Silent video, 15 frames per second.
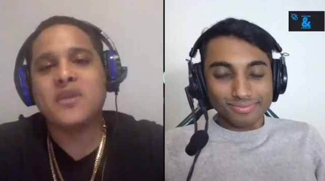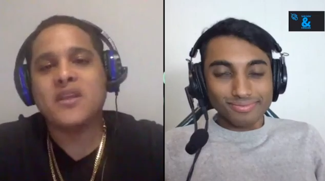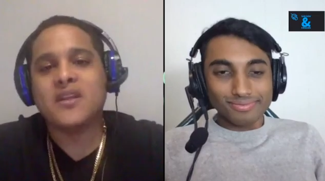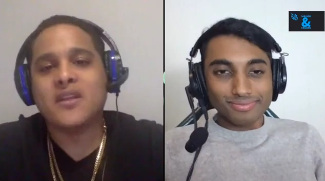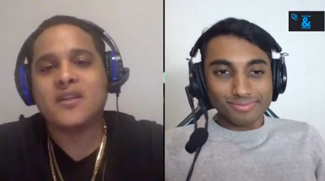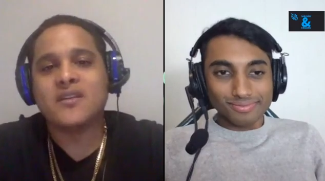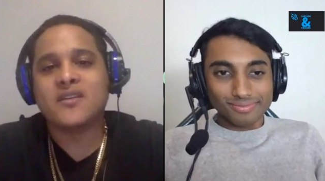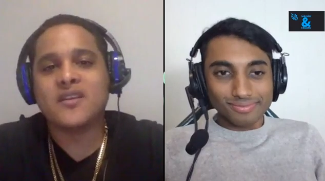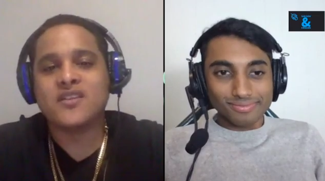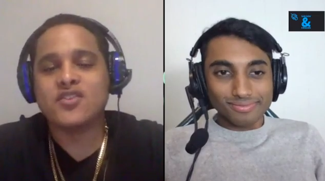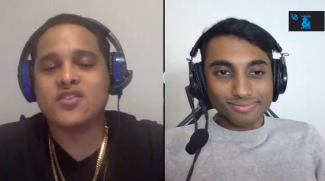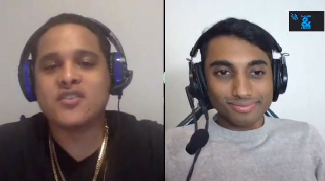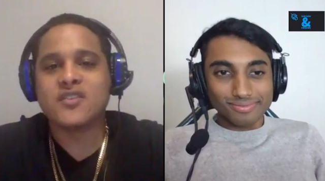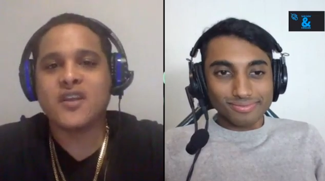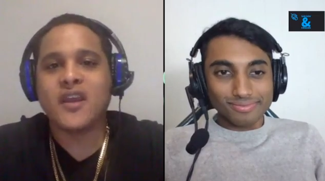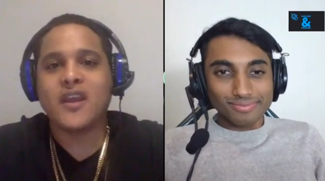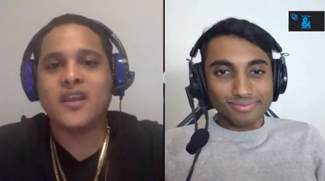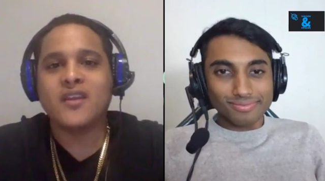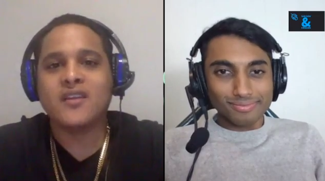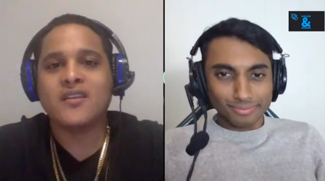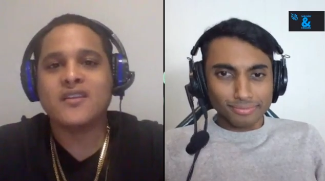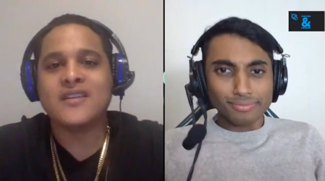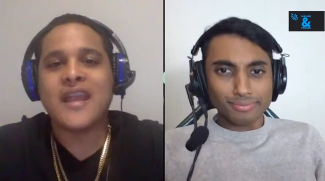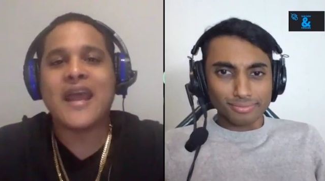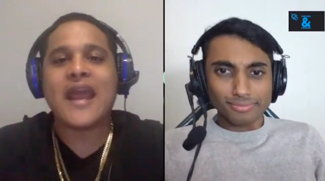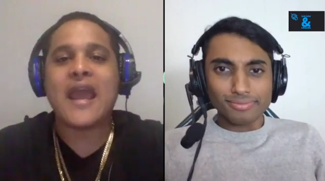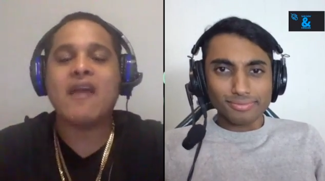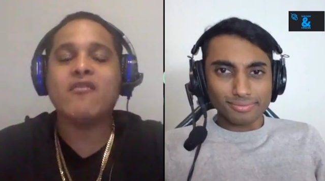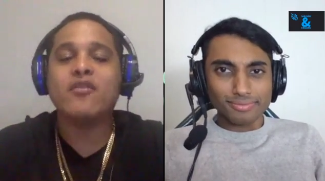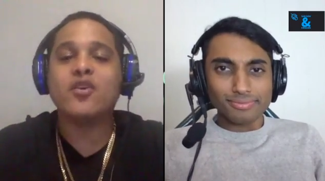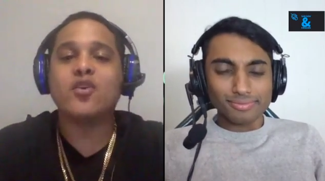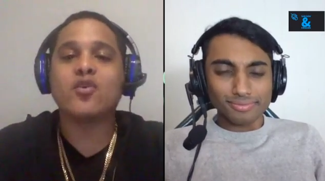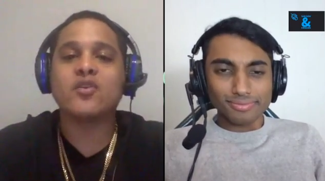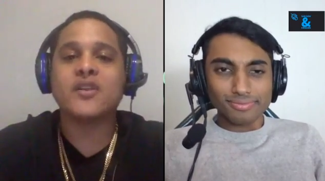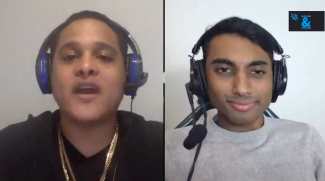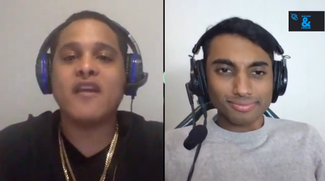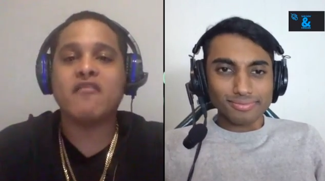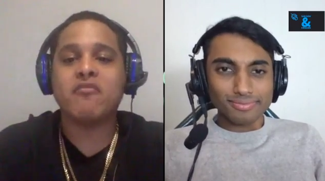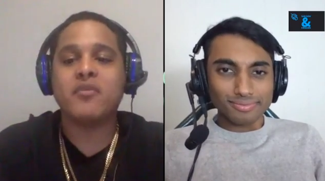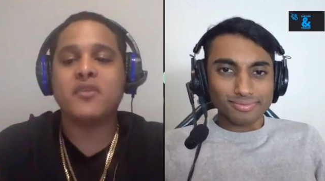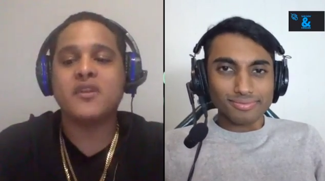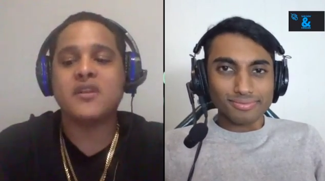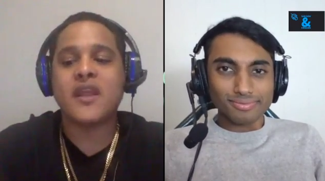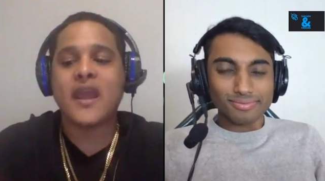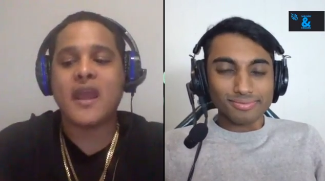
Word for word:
Speaker 1: mean it. It's just like not having your life, but then